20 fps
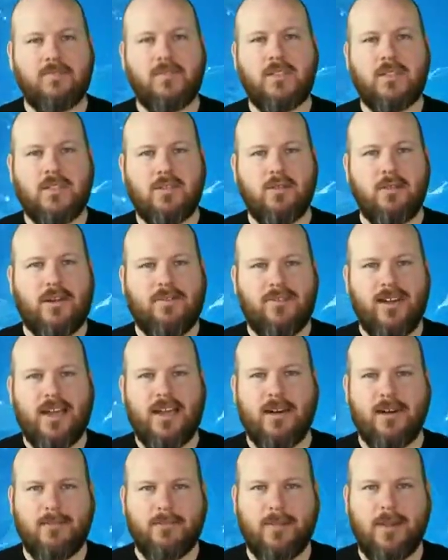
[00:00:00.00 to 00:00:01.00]
Street
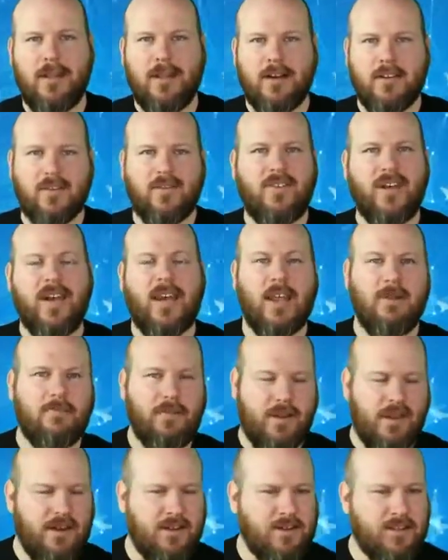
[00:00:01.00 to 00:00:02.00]
Fighter players, fighting game
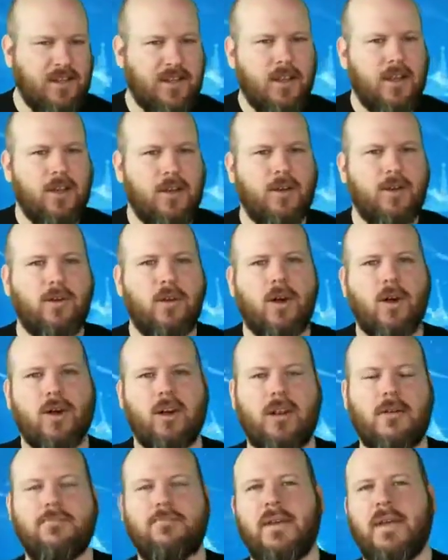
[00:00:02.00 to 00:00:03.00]
players, who are
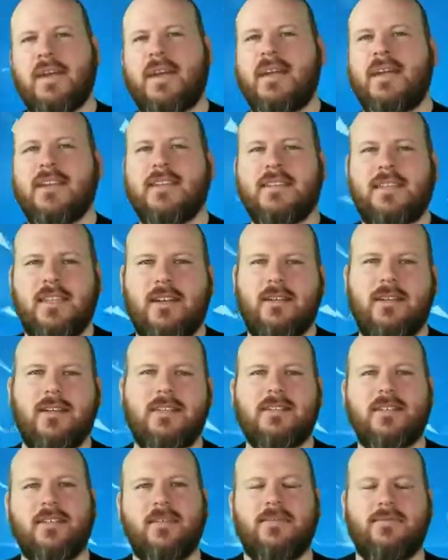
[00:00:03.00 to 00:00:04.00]
competing in a
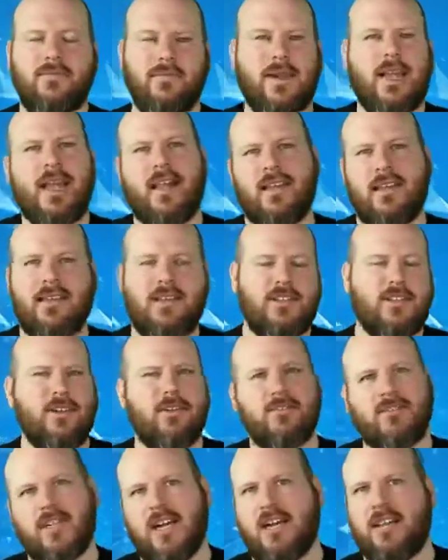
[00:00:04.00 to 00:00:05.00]
series of reality
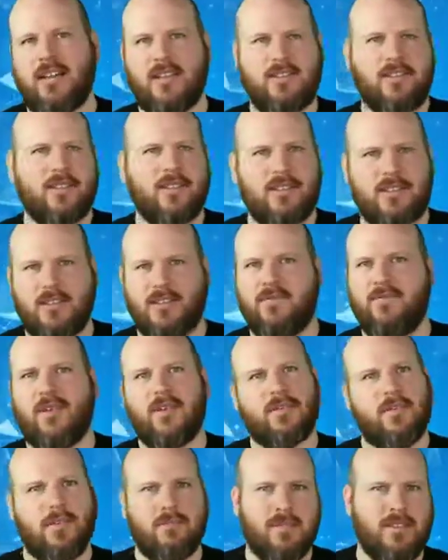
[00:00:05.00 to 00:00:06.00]
show challenges to
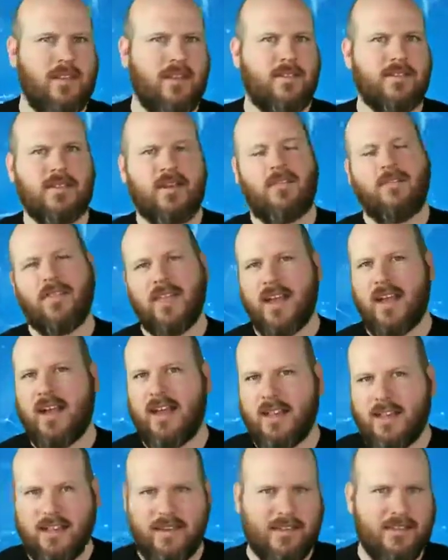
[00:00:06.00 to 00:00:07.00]
vote themselves off the
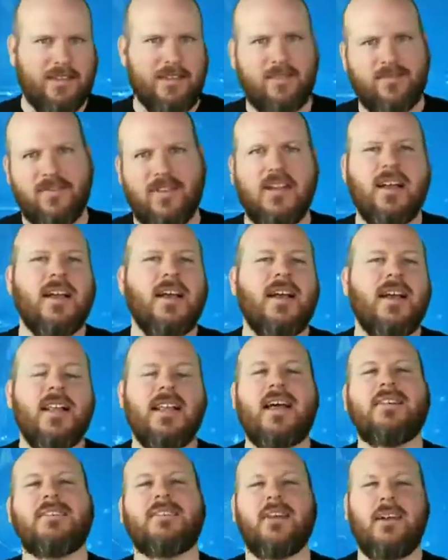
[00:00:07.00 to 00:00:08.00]
island to defeat.
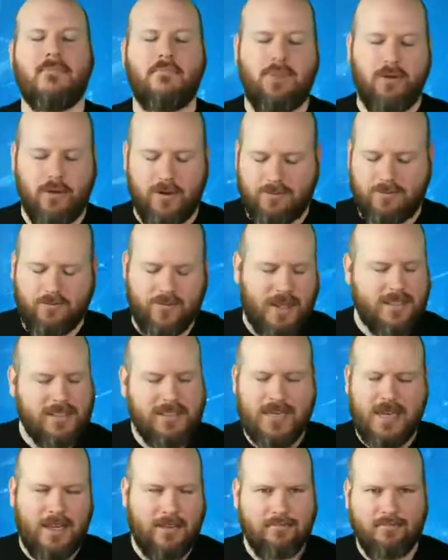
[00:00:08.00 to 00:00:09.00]
That's unimportant.
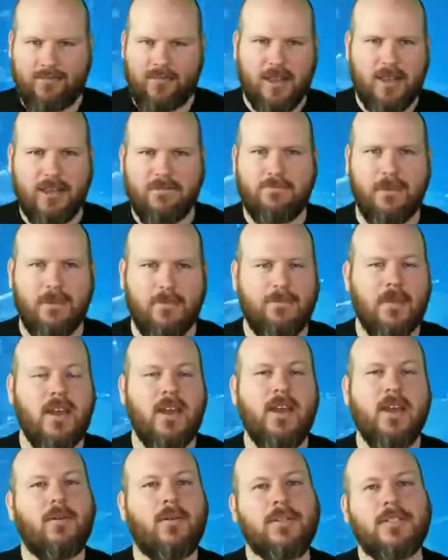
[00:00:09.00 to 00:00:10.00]
That's not really important.
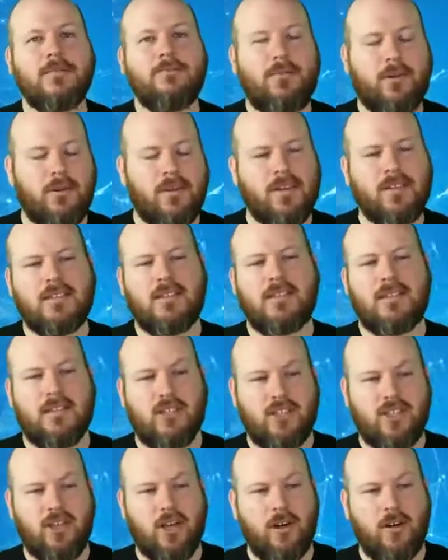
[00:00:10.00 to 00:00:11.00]
What's important is that the
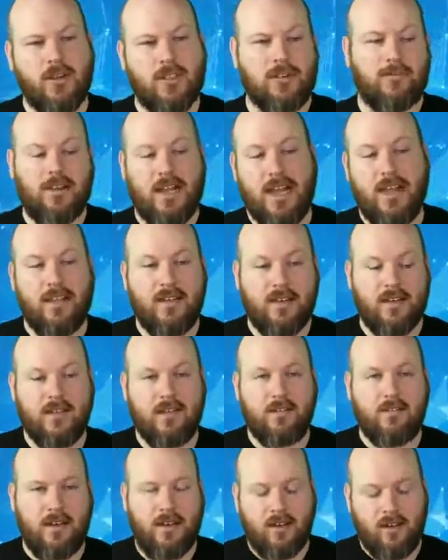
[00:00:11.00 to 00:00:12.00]
show is a reality
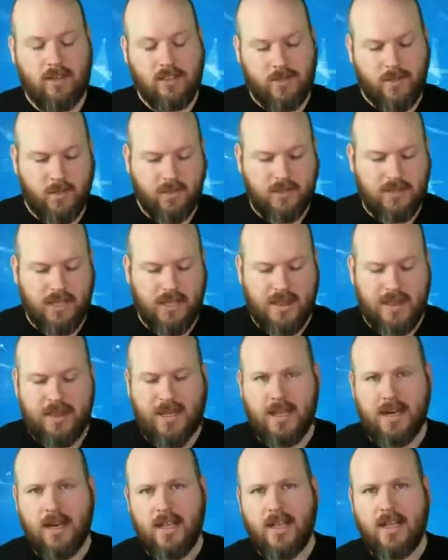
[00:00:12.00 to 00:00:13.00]
show around esports and
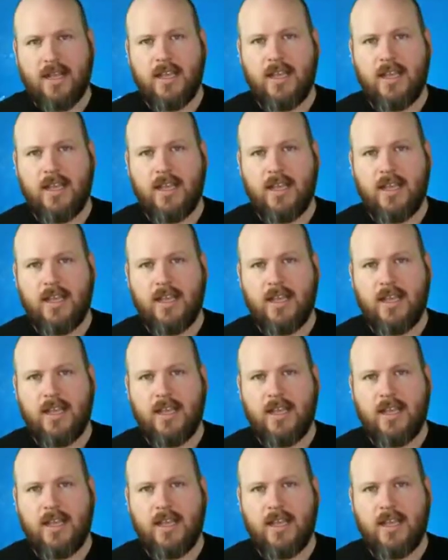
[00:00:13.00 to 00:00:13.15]
that